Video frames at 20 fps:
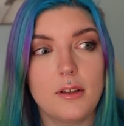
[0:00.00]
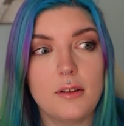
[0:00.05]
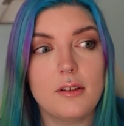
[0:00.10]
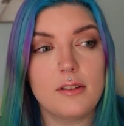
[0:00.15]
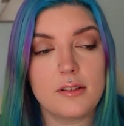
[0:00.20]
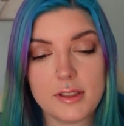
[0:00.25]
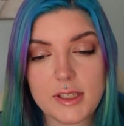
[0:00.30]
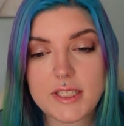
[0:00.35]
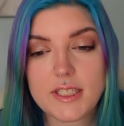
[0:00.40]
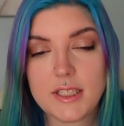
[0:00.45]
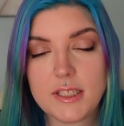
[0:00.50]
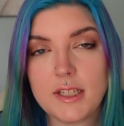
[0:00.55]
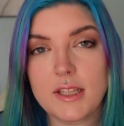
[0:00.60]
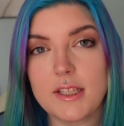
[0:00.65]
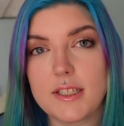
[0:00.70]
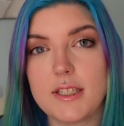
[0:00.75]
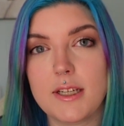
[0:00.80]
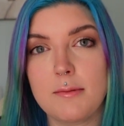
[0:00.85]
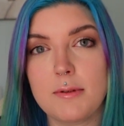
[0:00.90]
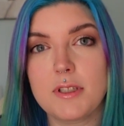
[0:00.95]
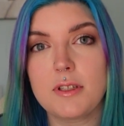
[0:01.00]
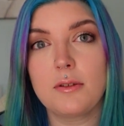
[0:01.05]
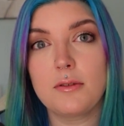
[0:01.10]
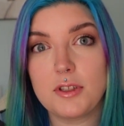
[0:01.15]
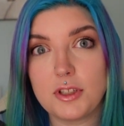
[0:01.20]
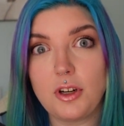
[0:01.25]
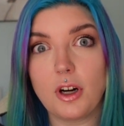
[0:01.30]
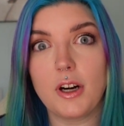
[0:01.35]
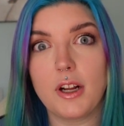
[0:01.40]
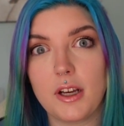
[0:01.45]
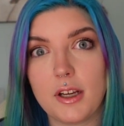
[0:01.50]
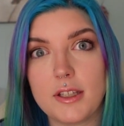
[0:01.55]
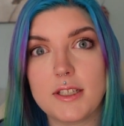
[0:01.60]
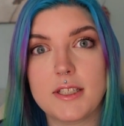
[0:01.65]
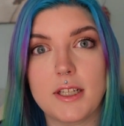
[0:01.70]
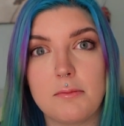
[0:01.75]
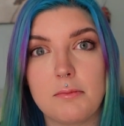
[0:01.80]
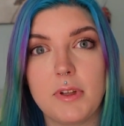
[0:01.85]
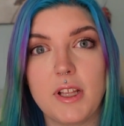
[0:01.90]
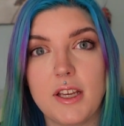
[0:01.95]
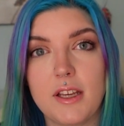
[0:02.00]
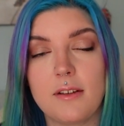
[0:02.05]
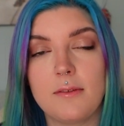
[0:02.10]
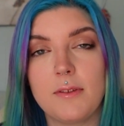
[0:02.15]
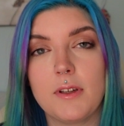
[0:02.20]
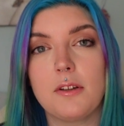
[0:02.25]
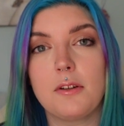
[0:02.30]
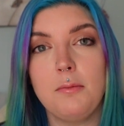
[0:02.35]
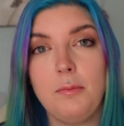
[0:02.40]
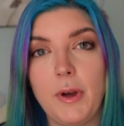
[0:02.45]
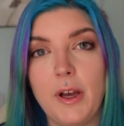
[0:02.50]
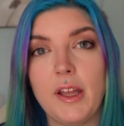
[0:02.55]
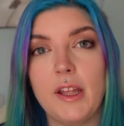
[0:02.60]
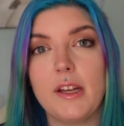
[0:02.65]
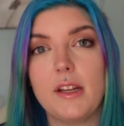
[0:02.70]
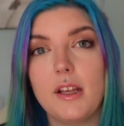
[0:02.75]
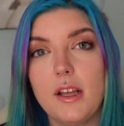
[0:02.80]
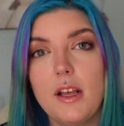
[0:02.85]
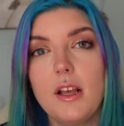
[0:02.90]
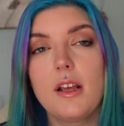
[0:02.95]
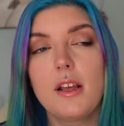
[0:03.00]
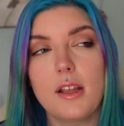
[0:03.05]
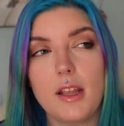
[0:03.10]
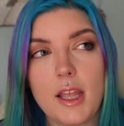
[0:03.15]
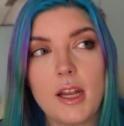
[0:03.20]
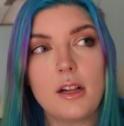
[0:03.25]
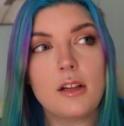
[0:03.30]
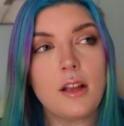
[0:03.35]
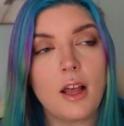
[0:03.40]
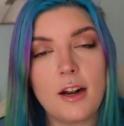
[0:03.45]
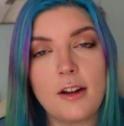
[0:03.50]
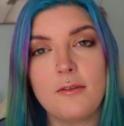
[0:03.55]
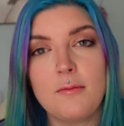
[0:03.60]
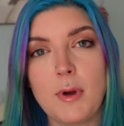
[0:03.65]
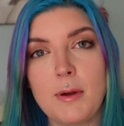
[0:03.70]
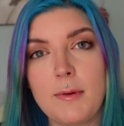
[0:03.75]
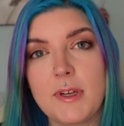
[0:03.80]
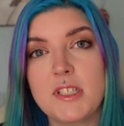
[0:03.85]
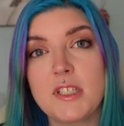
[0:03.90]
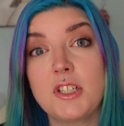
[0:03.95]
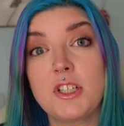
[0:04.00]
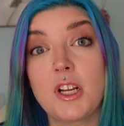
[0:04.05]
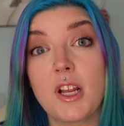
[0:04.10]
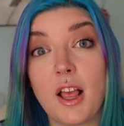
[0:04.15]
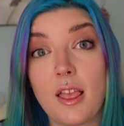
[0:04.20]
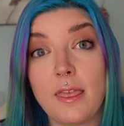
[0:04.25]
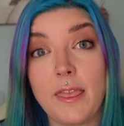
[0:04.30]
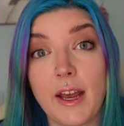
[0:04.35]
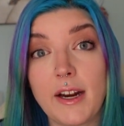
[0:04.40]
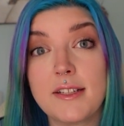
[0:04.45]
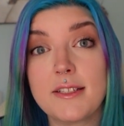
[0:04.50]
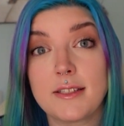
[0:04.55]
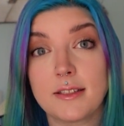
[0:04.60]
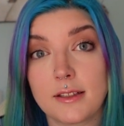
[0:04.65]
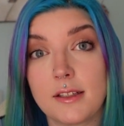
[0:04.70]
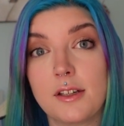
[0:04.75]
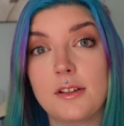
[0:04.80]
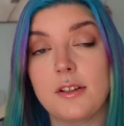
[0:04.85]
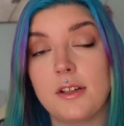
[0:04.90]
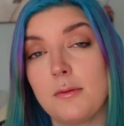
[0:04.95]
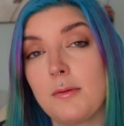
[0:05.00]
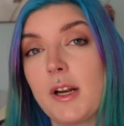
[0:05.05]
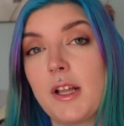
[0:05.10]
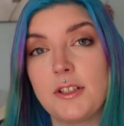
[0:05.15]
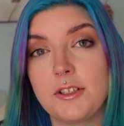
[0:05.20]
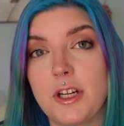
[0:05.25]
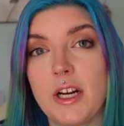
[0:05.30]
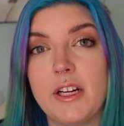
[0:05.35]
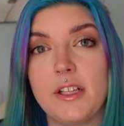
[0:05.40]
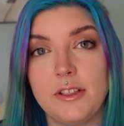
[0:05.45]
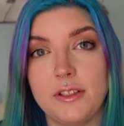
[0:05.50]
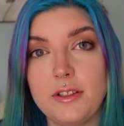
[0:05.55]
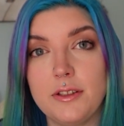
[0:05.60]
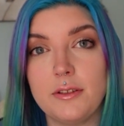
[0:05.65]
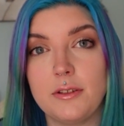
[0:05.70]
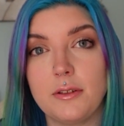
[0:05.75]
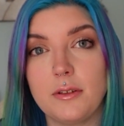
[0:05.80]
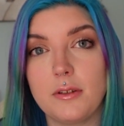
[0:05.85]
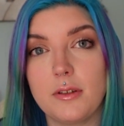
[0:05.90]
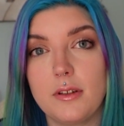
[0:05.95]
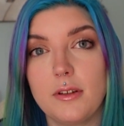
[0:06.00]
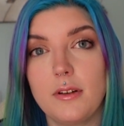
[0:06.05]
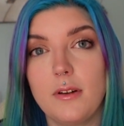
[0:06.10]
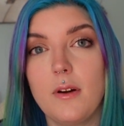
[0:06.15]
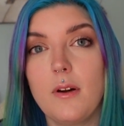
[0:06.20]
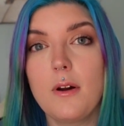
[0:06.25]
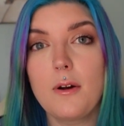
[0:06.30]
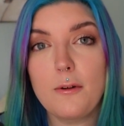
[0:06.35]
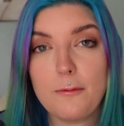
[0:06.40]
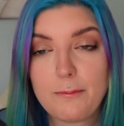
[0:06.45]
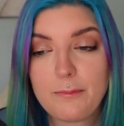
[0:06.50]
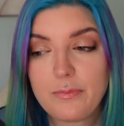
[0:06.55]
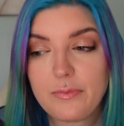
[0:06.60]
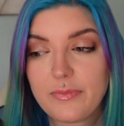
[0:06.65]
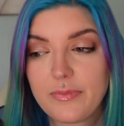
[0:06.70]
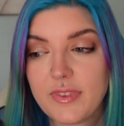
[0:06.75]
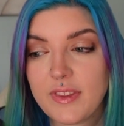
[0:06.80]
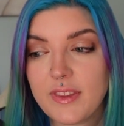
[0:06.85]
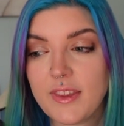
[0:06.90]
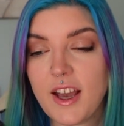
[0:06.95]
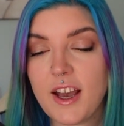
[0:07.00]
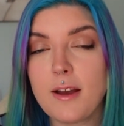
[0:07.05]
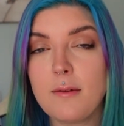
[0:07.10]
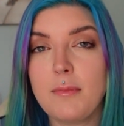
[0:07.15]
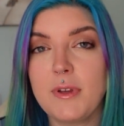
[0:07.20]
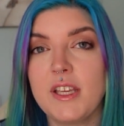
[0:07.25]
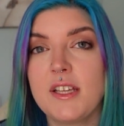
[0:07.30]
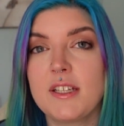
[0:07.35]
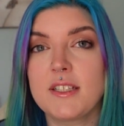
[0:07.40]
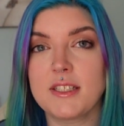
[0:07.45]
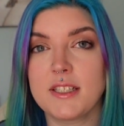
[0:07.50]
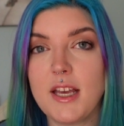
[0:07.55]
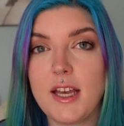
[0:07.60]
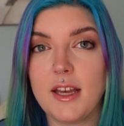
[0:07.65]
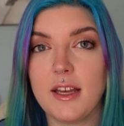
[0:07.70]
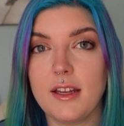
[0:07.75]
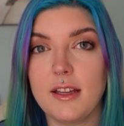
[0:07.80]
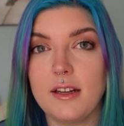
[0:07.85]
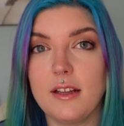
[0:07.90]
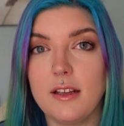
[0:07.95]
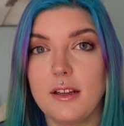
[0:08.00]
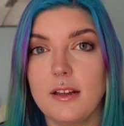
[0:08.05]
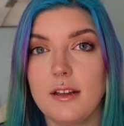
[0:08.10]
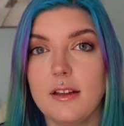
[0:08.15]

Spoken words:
listen to this episode starting on the same playing field, but in a lot of my messaging, that is literally what I try to do. That being said,